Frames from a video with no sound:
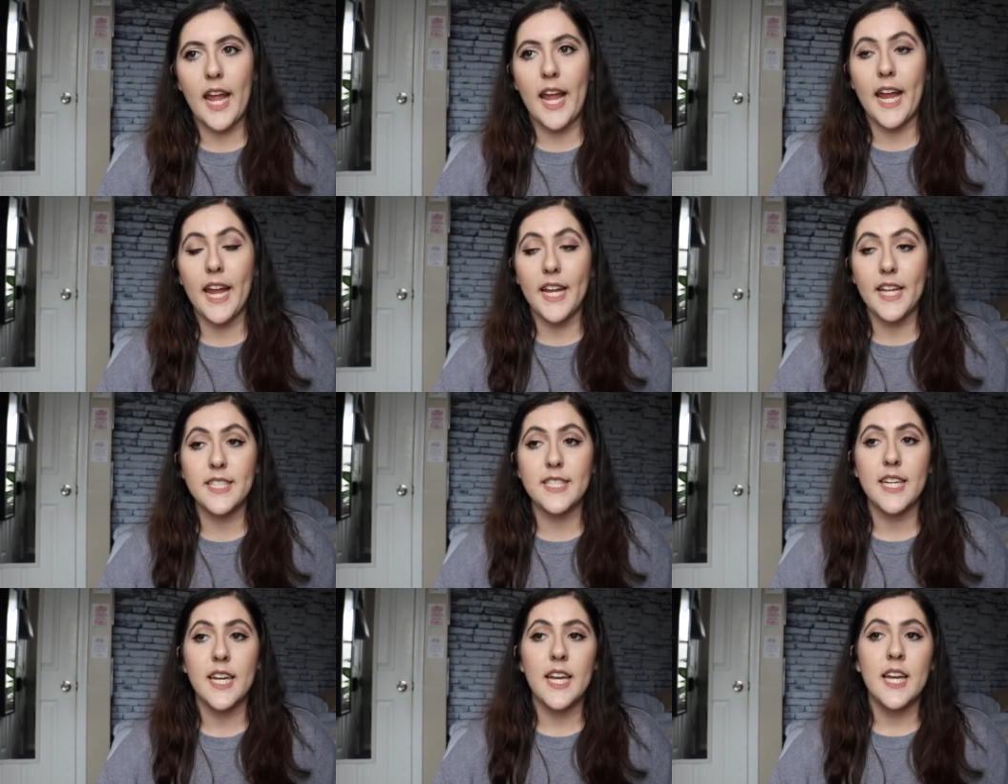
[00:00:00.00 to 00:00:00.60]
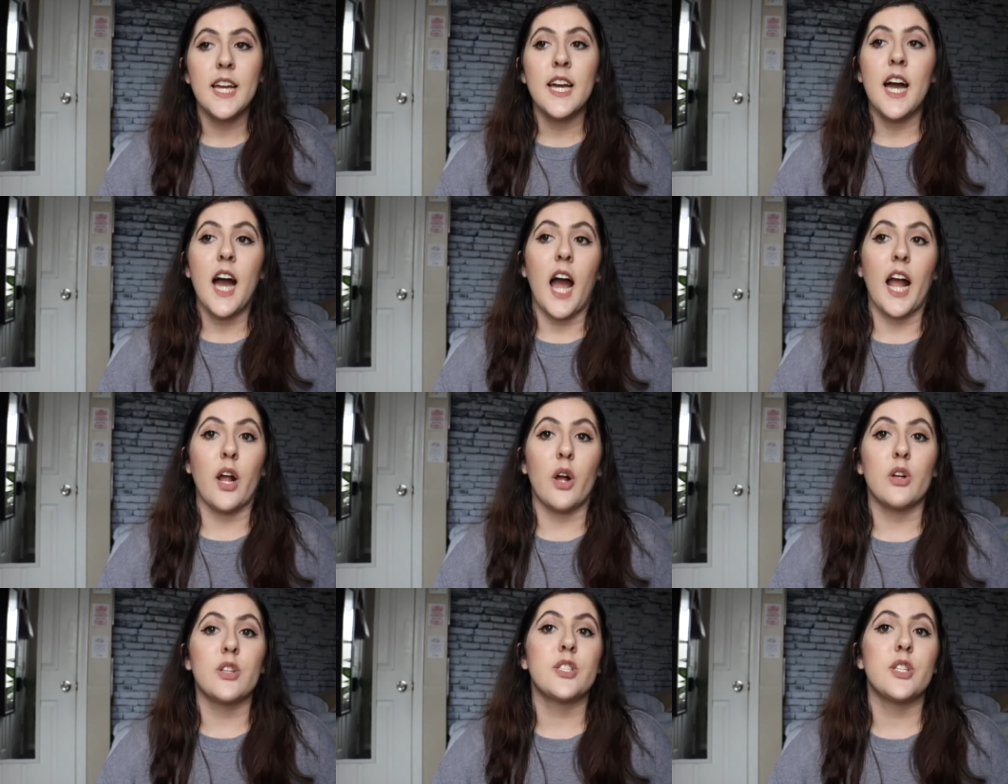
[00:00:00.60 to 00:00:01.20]
and
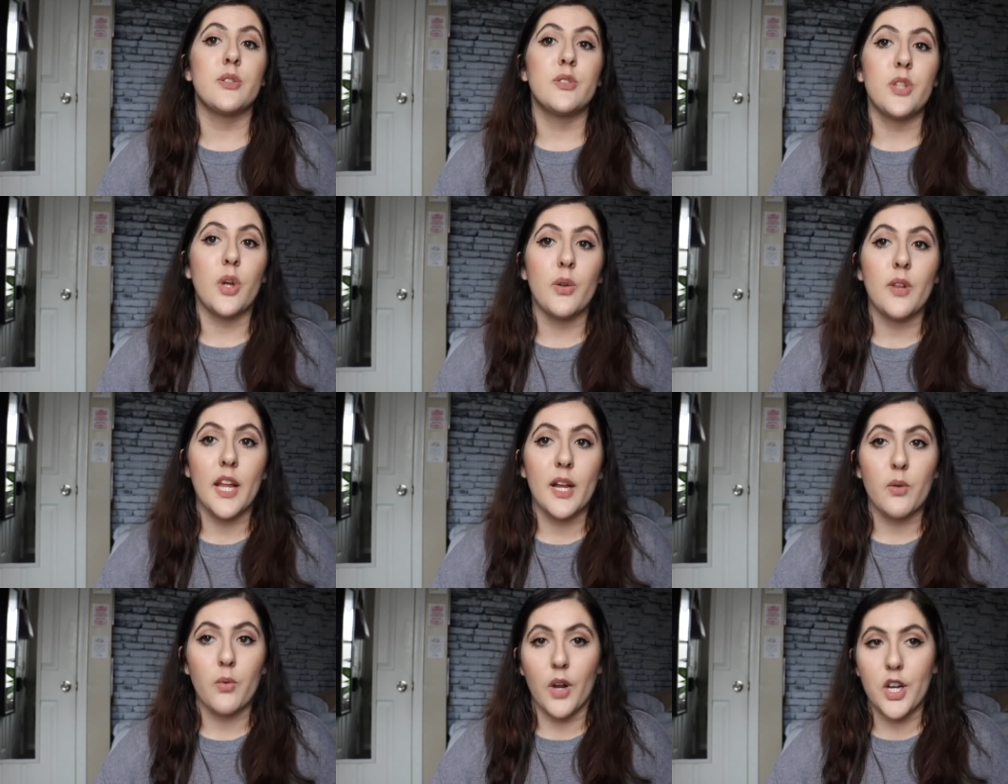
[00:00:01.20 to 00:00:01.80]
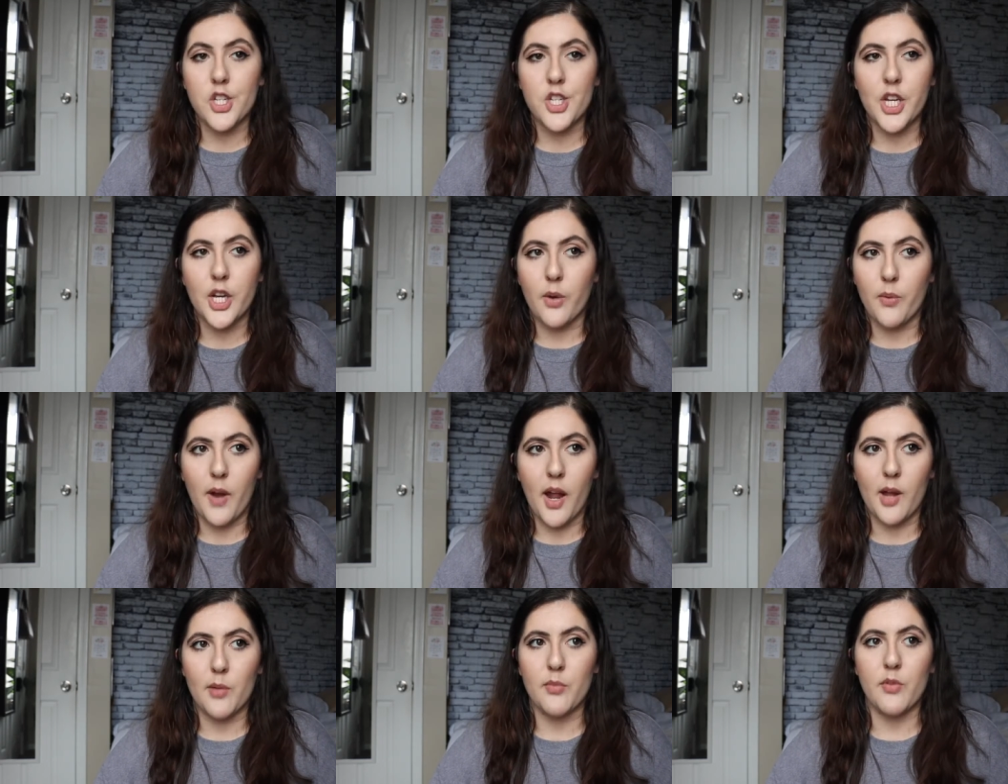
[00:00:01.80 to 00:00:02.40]
I also don't like rushing
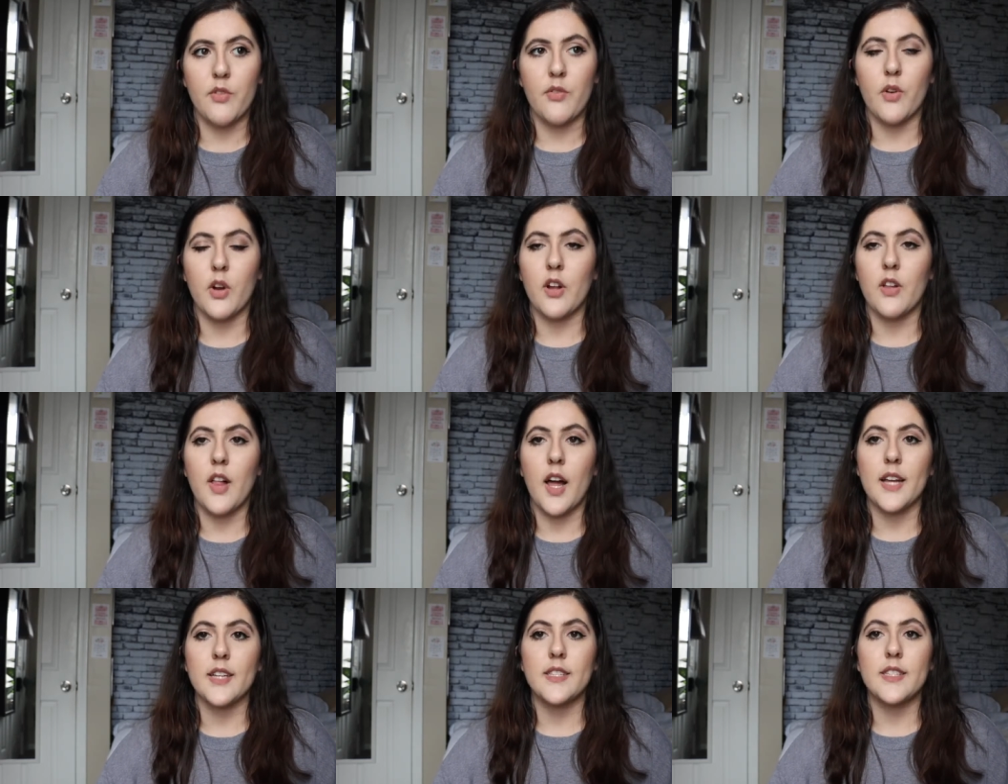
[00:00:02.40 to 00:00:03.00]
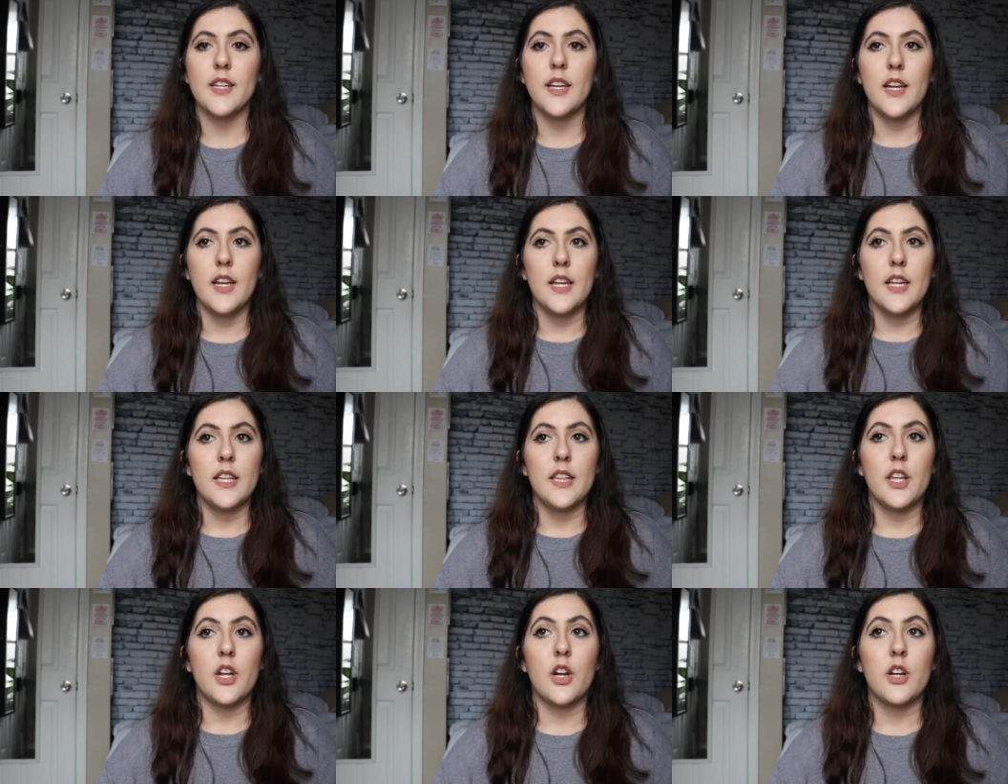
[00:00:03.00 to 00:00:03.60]
around before class
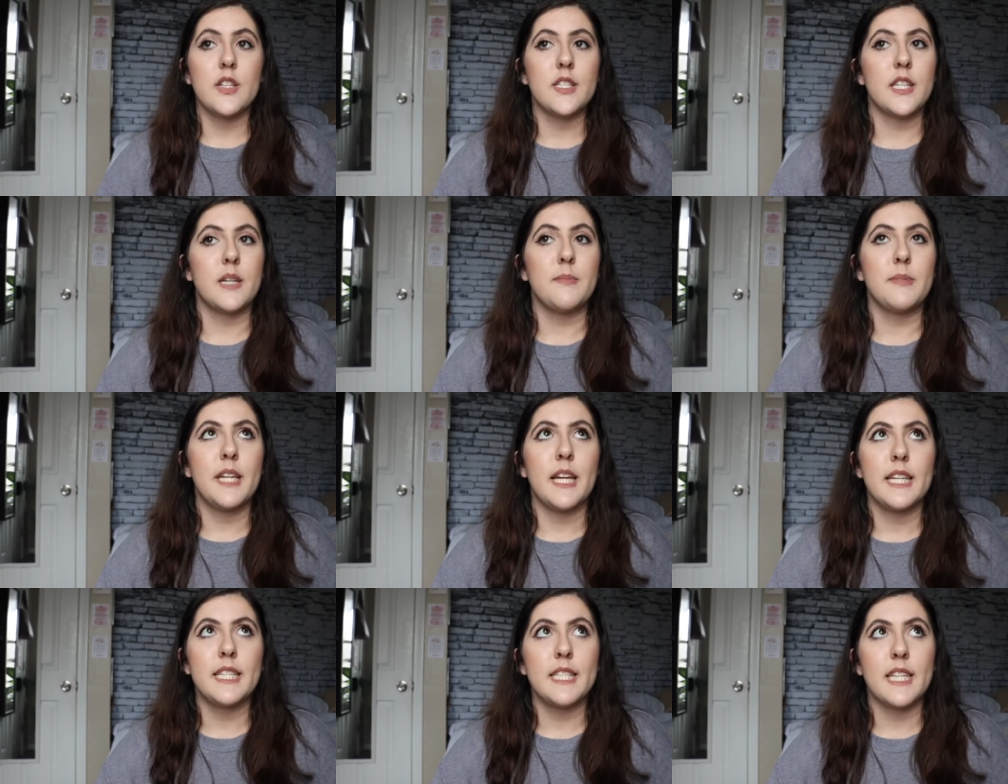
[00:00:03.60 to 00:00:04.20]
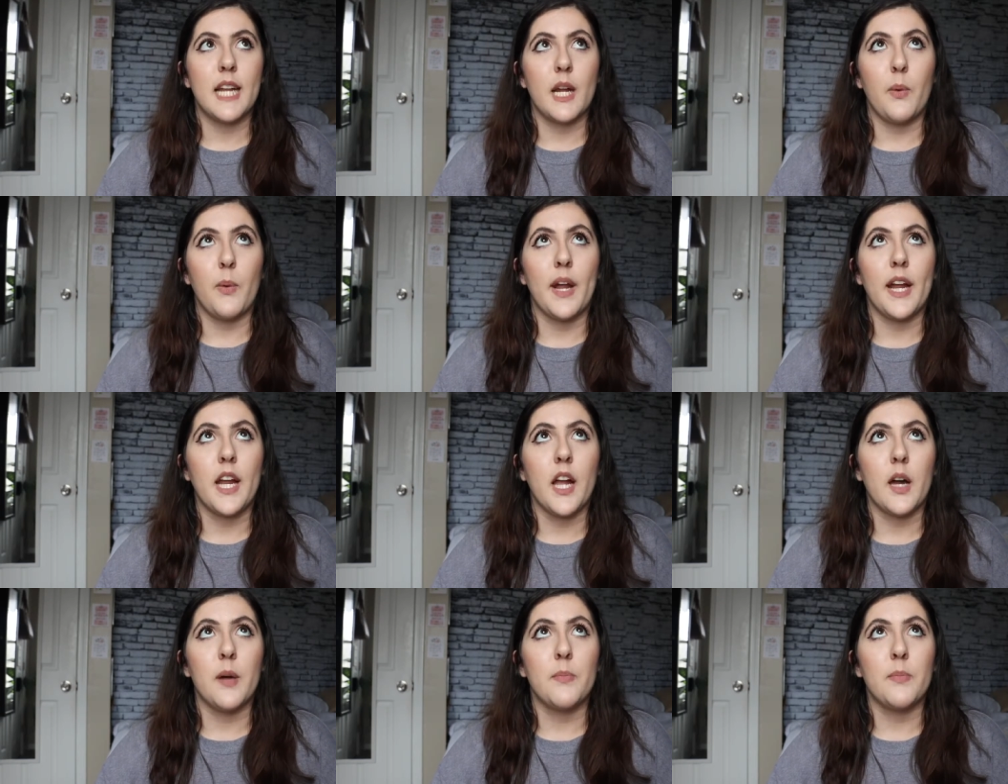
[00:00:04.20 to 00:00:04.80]
there are some days that I
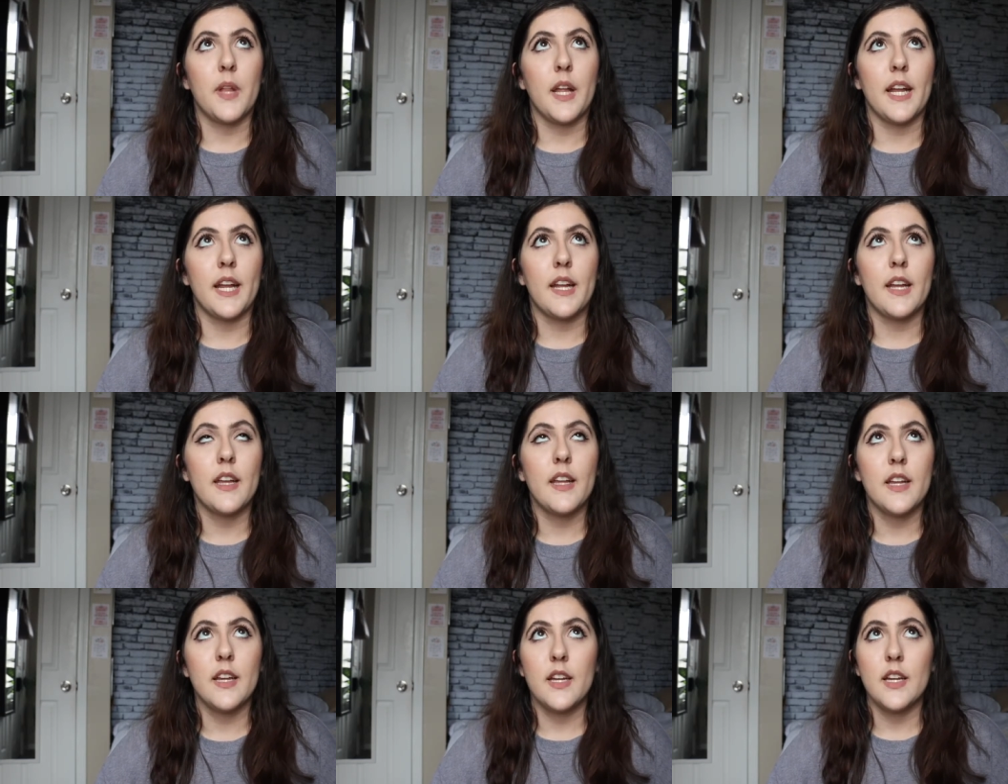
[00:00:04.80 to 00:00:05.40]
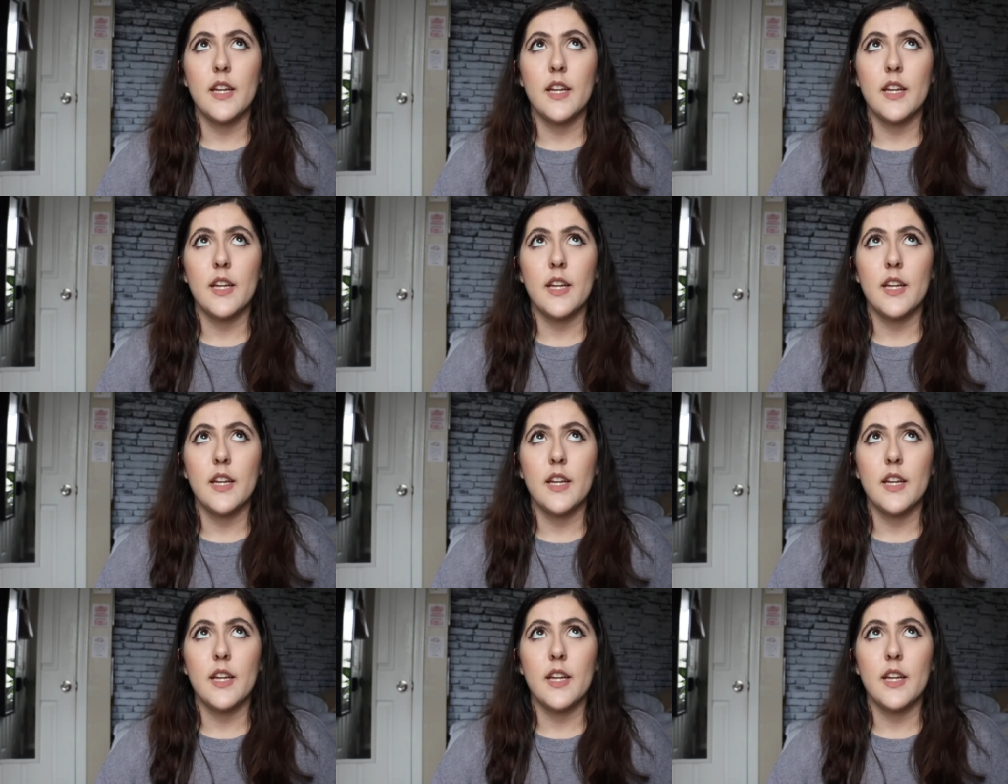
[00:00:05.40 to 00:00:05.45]
wake up like